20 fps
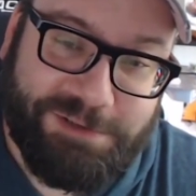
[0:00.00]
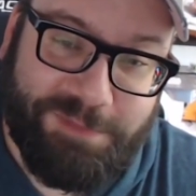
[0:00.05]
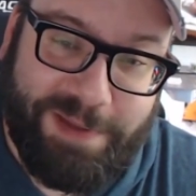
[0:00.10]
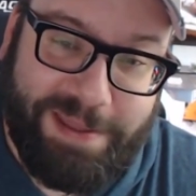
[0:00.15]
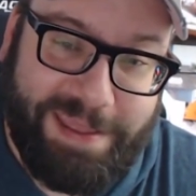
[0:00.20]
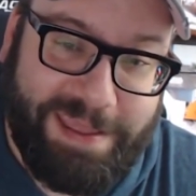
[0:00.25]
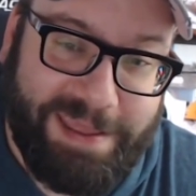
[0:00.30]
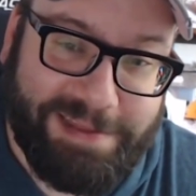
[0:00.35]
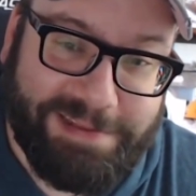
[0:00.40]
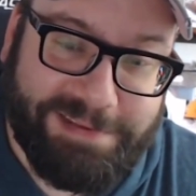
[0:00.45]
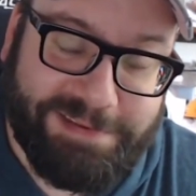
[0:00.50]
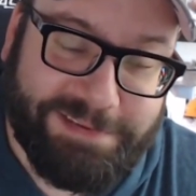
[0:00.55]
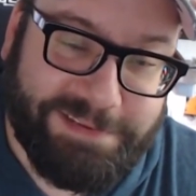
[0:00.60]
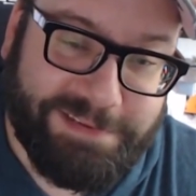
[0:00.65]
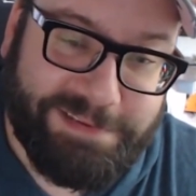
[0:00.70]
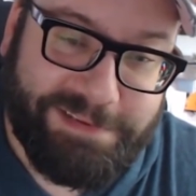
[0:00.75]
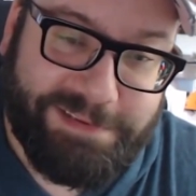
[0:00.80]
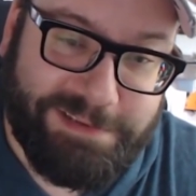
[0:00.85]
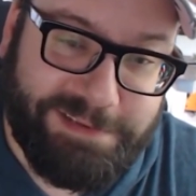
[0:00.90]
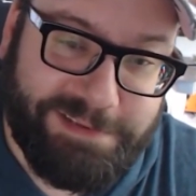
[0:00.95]
so my
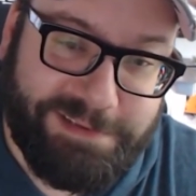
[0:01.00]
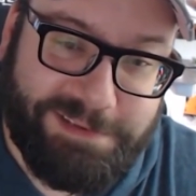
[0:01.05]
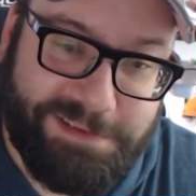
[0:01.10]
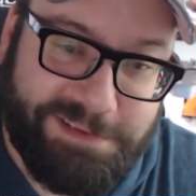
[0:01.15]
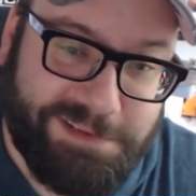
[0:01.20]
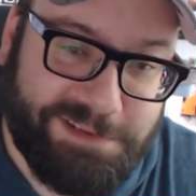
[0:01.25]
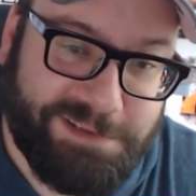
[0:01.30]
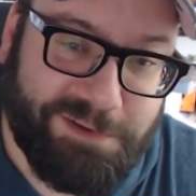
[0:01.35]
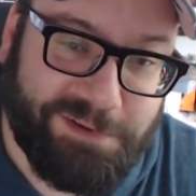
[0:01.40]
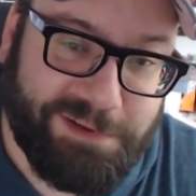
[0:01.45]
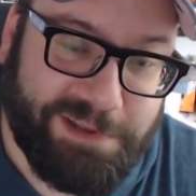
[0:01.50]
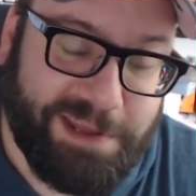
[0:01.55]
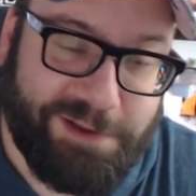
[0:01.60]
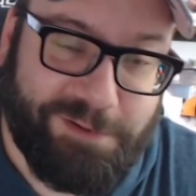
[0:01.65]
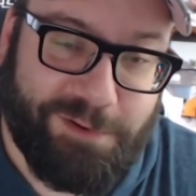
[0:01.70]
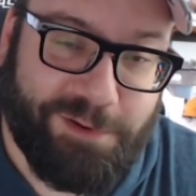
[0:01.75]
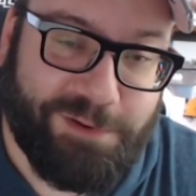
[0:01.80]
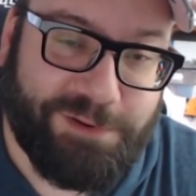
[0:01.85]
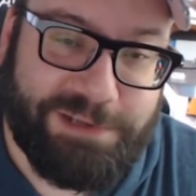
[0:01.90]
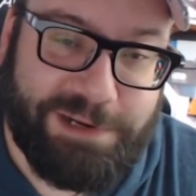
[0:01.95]
hands don't get
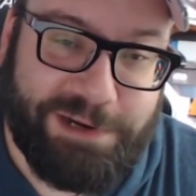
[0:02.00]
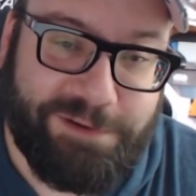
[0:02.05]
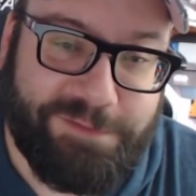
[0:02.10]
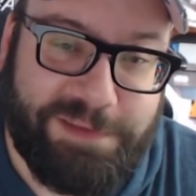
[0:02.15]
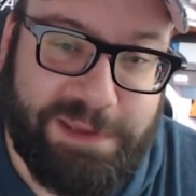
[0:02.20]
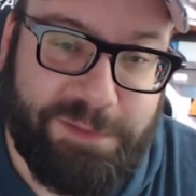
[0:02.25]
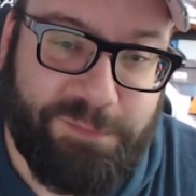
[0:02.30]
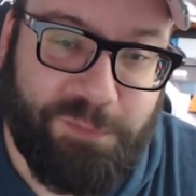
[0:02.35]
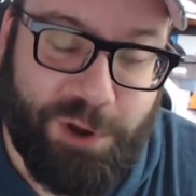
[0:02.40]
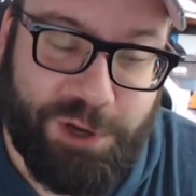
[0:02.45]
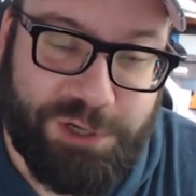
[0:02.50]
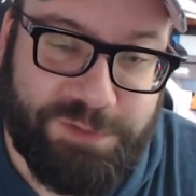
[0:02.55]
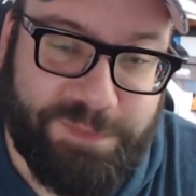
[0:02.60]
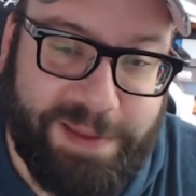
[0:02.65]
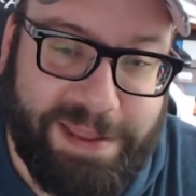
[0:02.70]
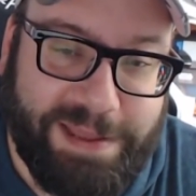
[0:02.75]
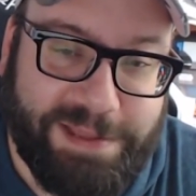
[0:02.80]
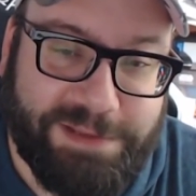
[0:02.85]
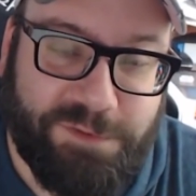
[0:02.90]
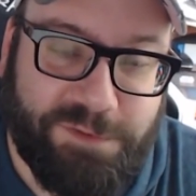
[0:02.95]
gross and I don't have to keep washing my
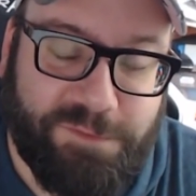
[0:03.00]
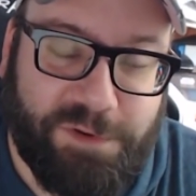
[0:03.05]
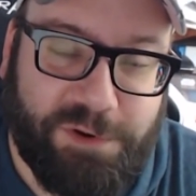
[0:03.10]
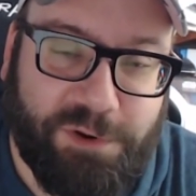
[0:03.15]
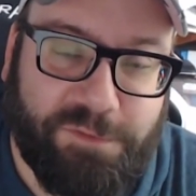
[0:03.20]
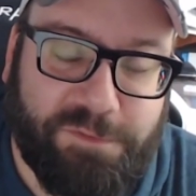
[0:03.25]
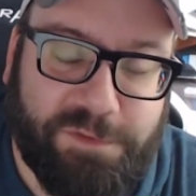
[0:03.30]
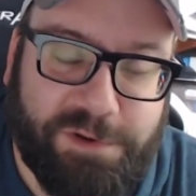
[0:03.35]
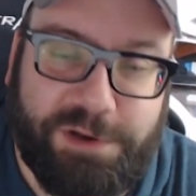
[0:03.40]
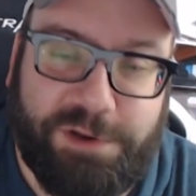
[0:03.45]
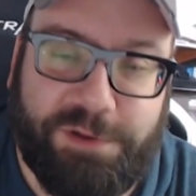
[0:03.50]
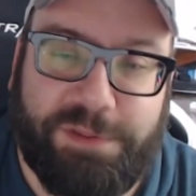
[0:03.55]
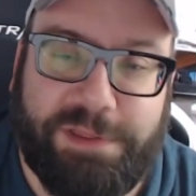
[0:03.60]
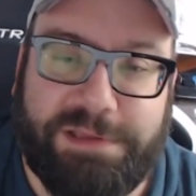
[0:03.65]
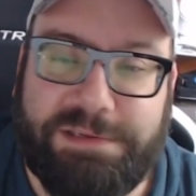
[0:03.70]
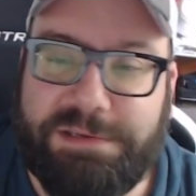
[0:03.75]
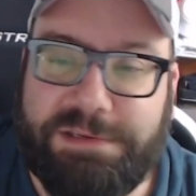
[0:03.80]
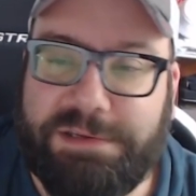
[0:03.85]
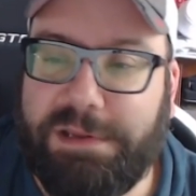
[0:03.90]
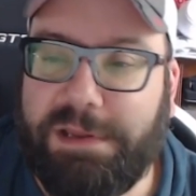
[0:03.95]
hands over and over to do
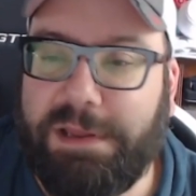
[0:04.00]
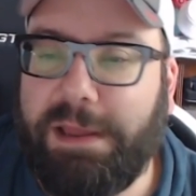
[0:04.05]
this.